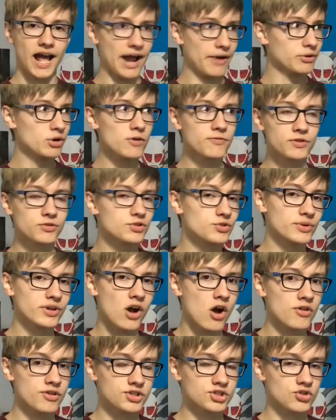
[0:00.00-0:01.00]
don't know if they're doing
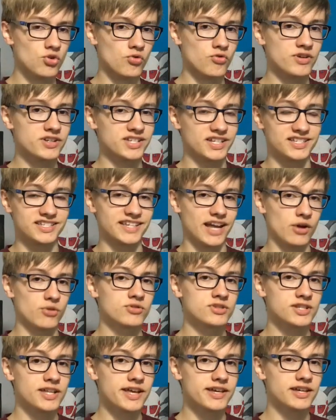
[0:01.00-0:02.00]
all the stories, it
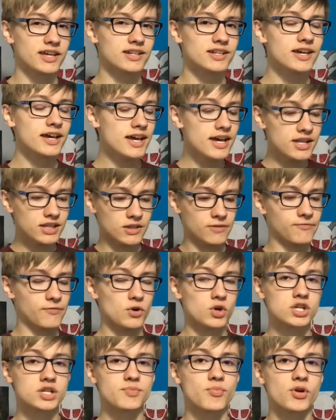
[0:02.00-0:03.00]
sounds like it. The
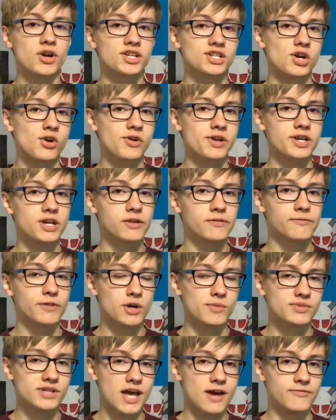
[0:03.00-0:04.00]
first book is already
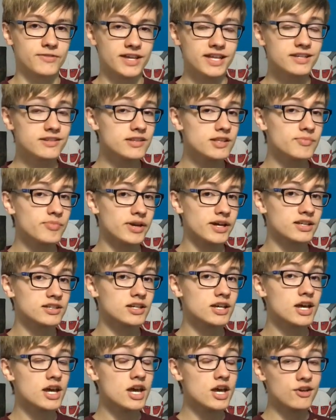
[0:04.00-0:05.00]
confirmed to have Into the Pit,
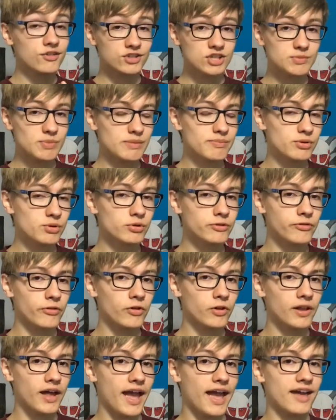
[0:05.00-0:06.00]
to be
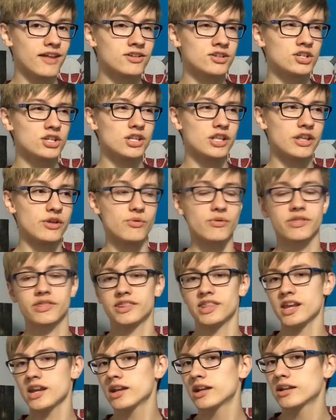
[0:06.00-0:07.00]
beautiful, and you'd
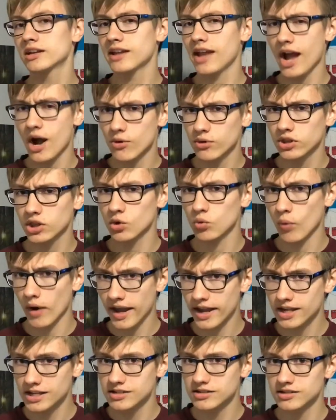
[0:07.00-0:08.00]
think Count the
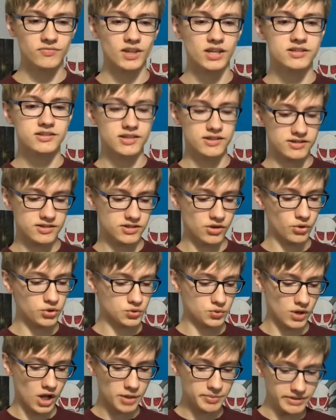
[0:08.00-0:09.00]
Ways, since those
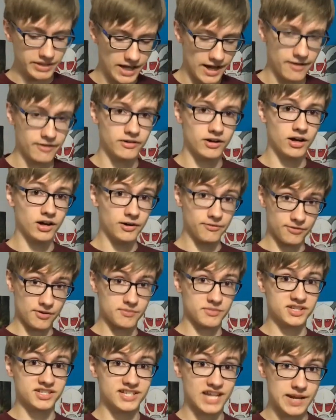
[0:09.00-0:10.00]
would all be uh, from
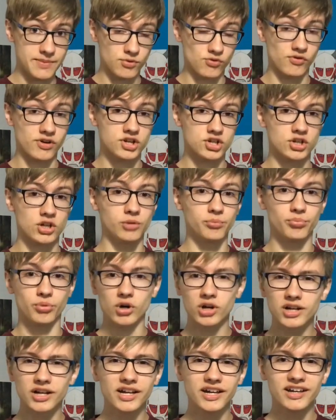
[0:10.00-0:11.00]
the same original
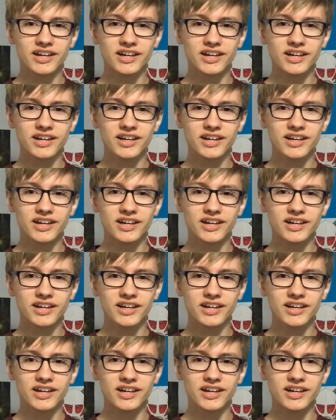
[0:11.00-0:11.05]
book.